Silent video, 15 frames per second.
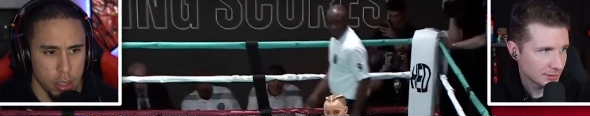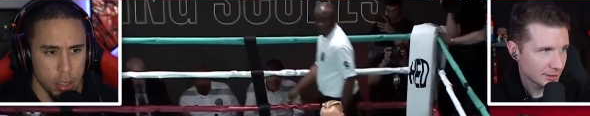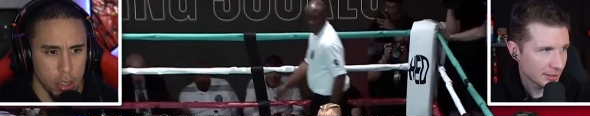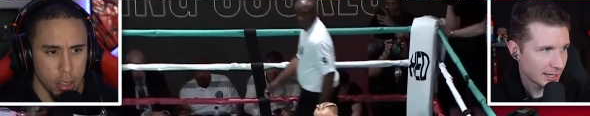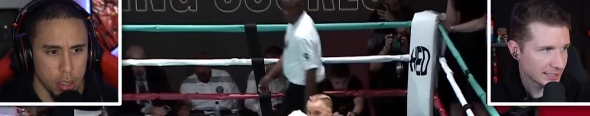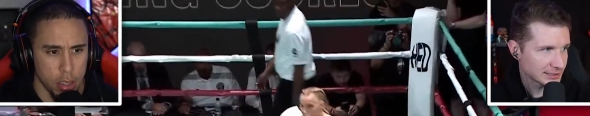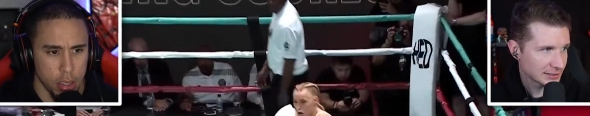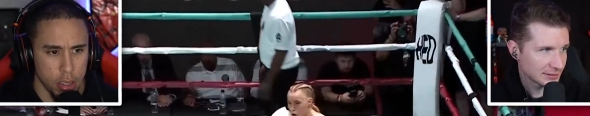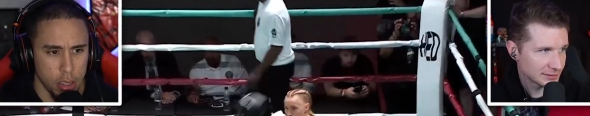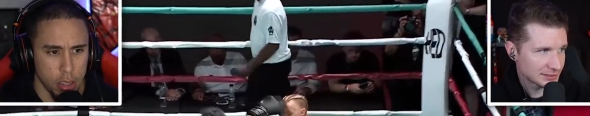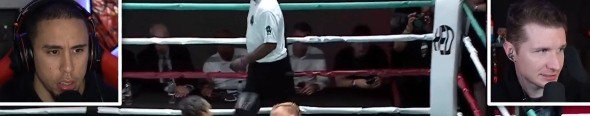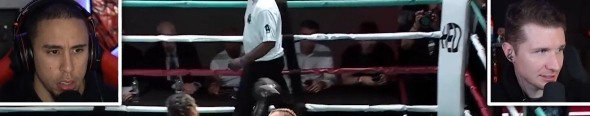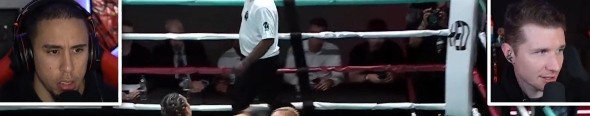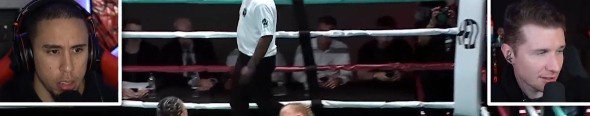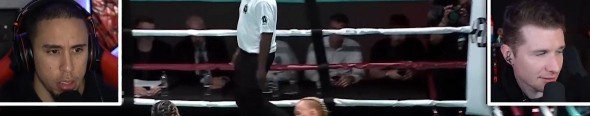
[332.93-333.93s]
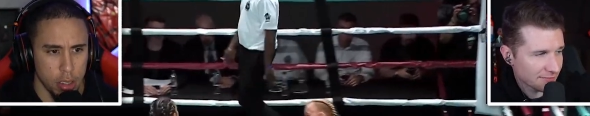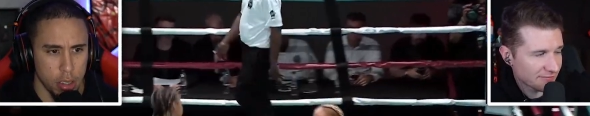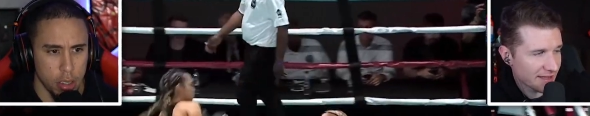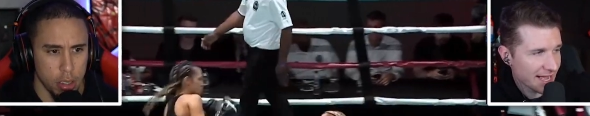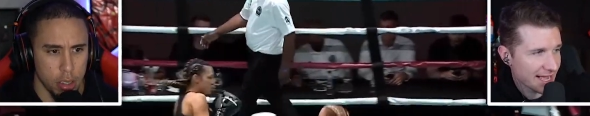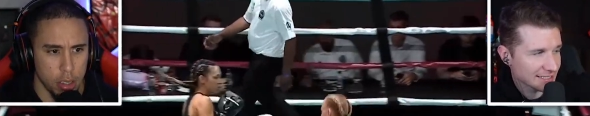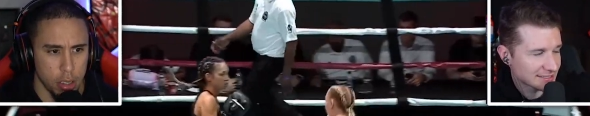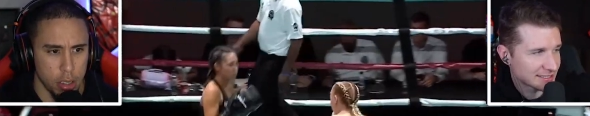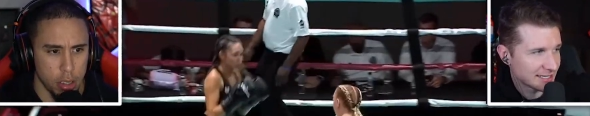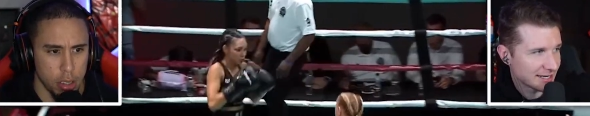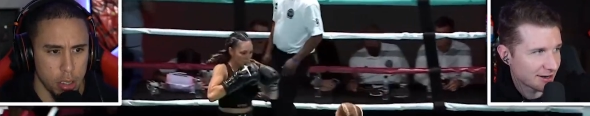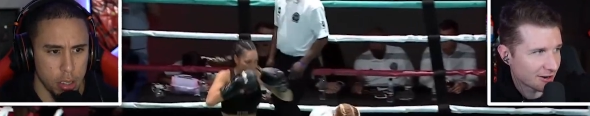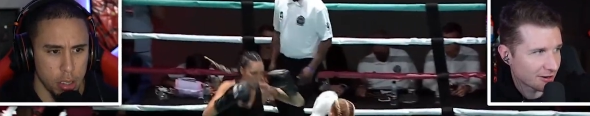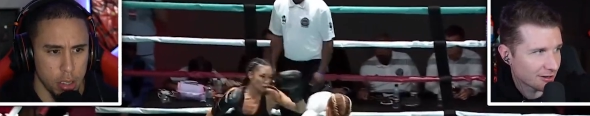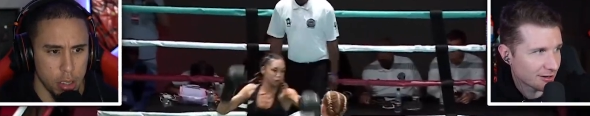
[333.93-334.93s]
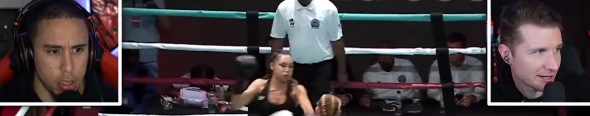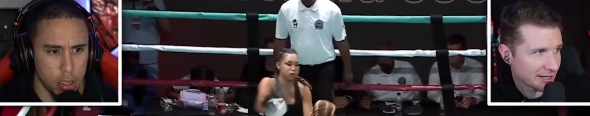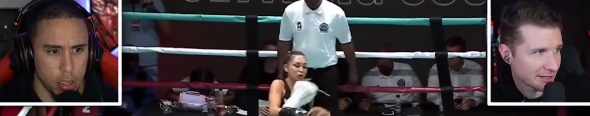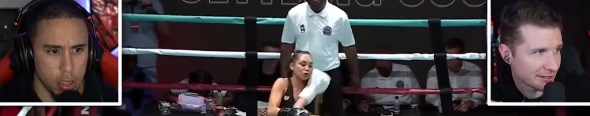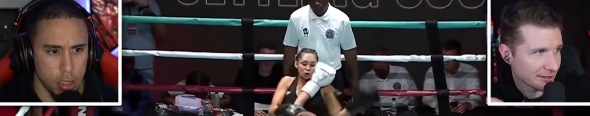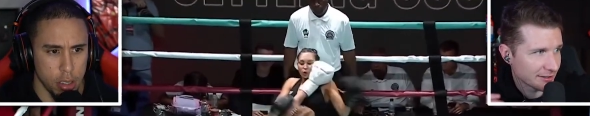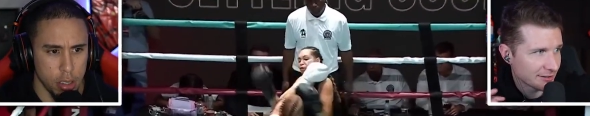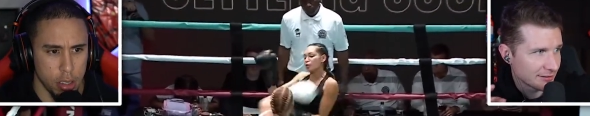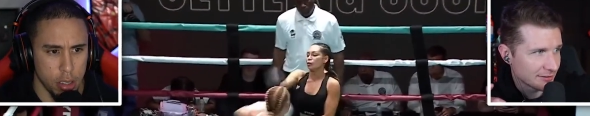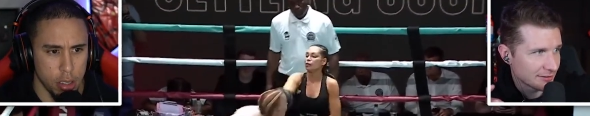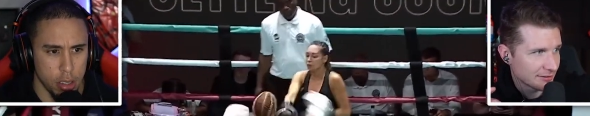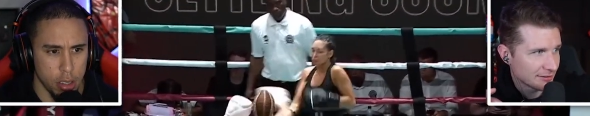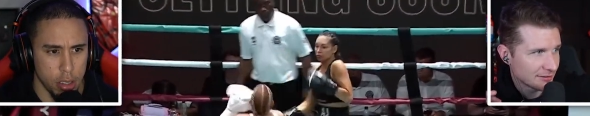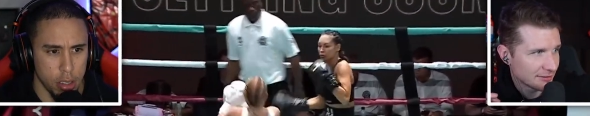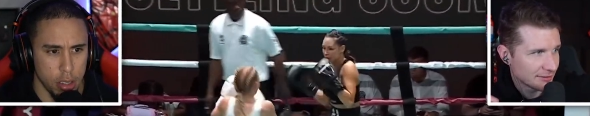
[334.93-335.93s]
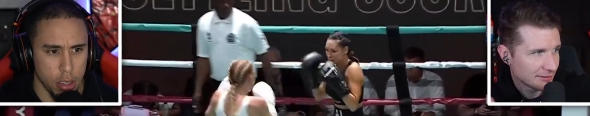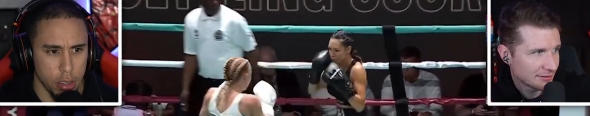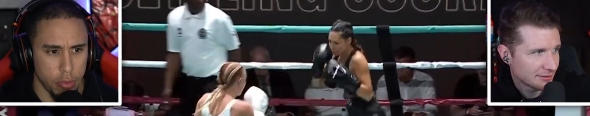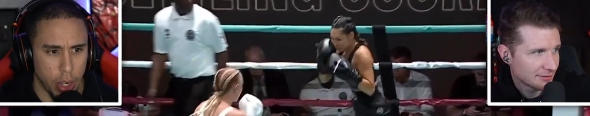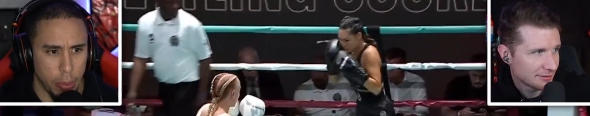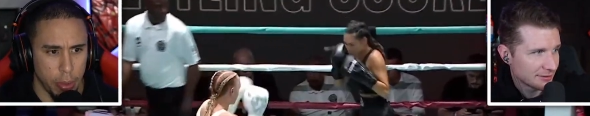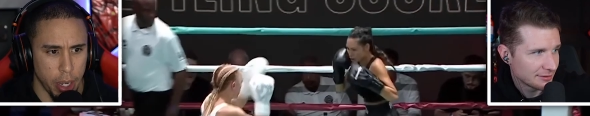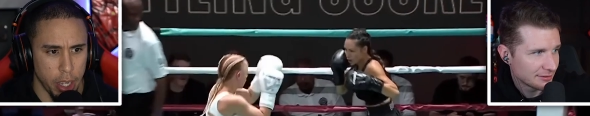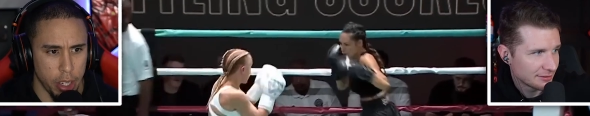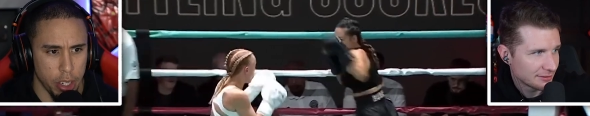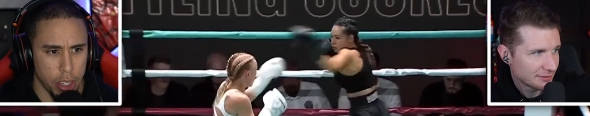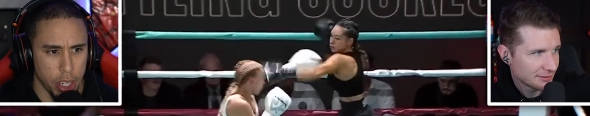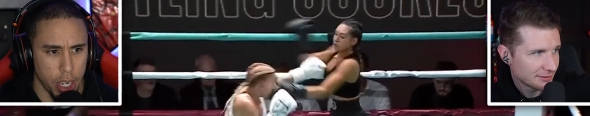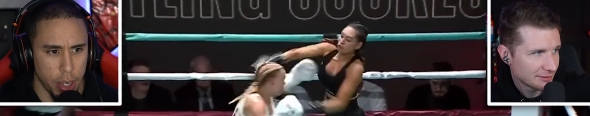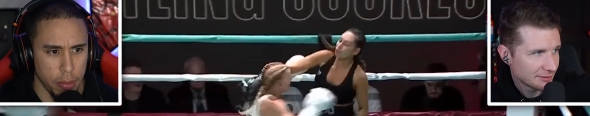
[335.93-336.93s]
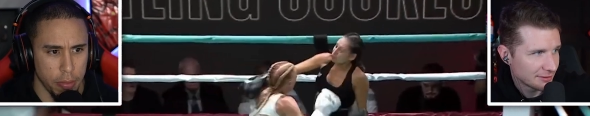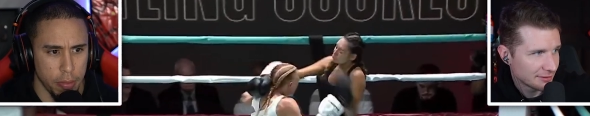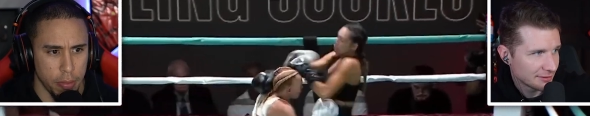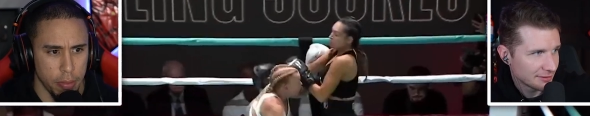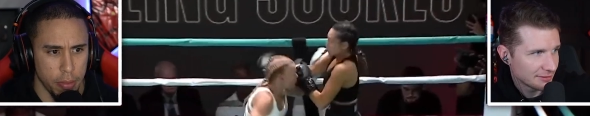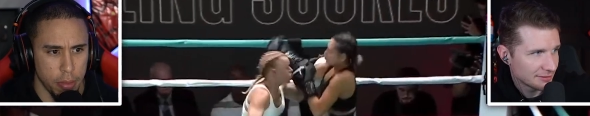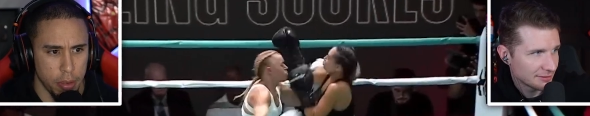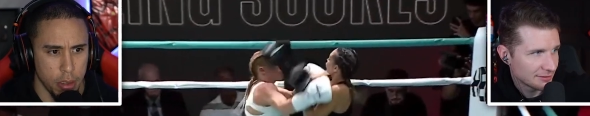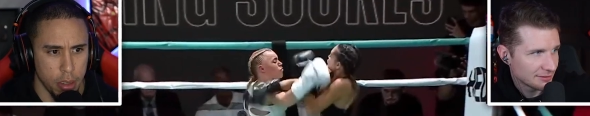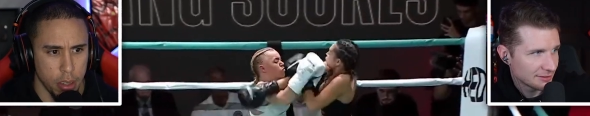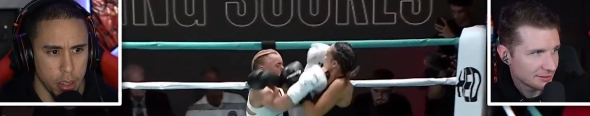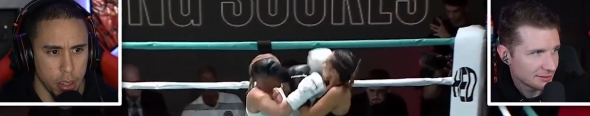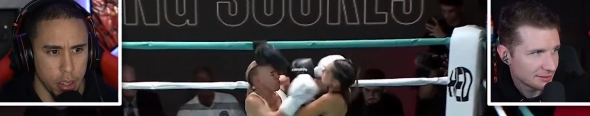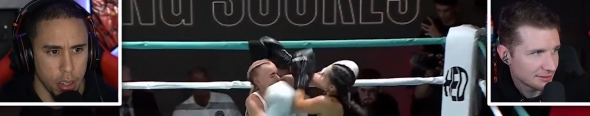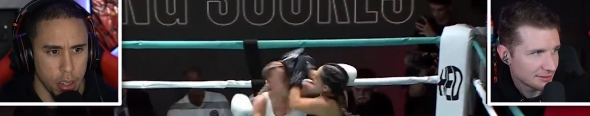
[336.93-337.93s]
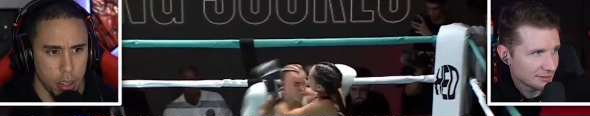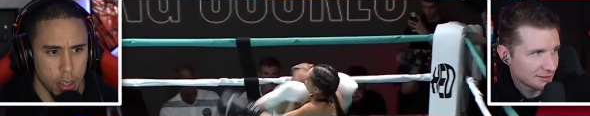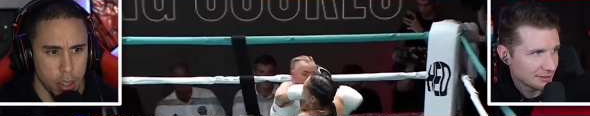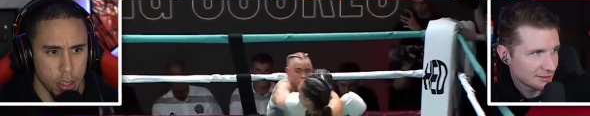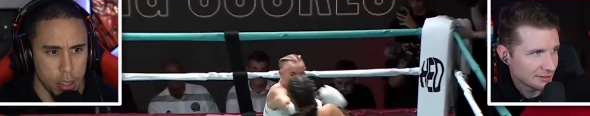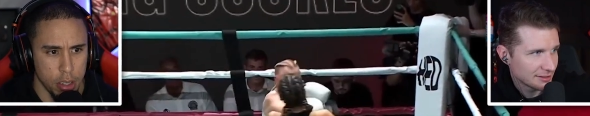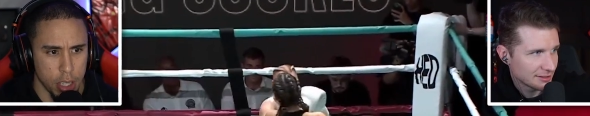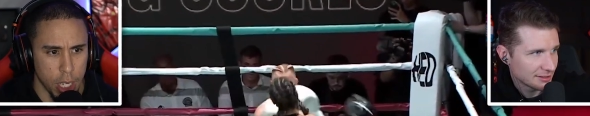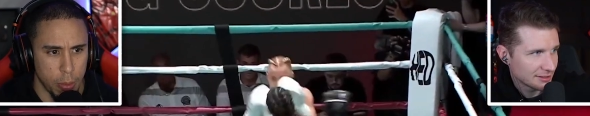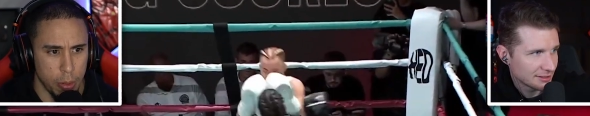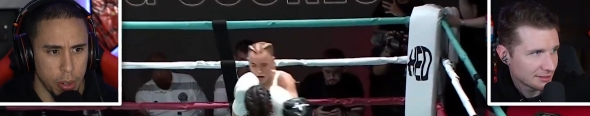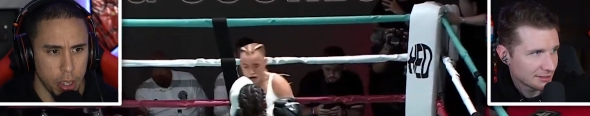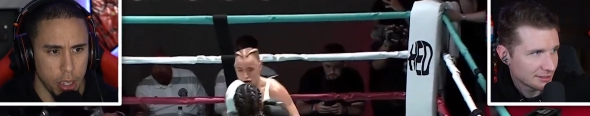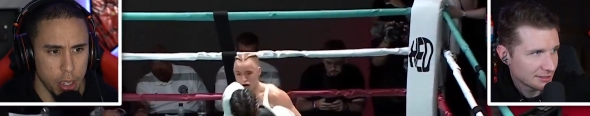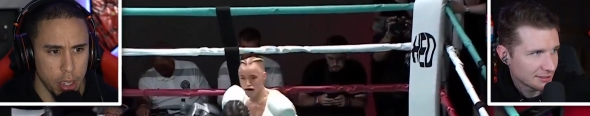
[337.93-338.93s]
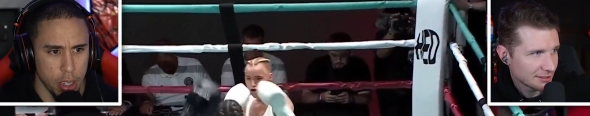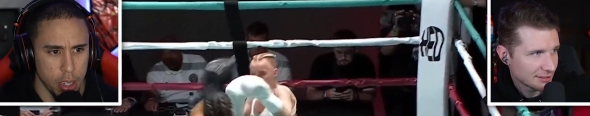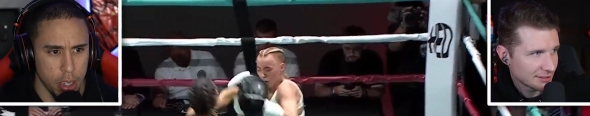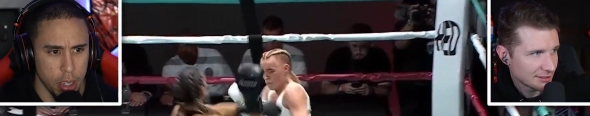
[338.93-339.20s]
Speaker 1: All right, so start fast and in a hurry
Speaker 2: here. Right behind her jab. Skipping in.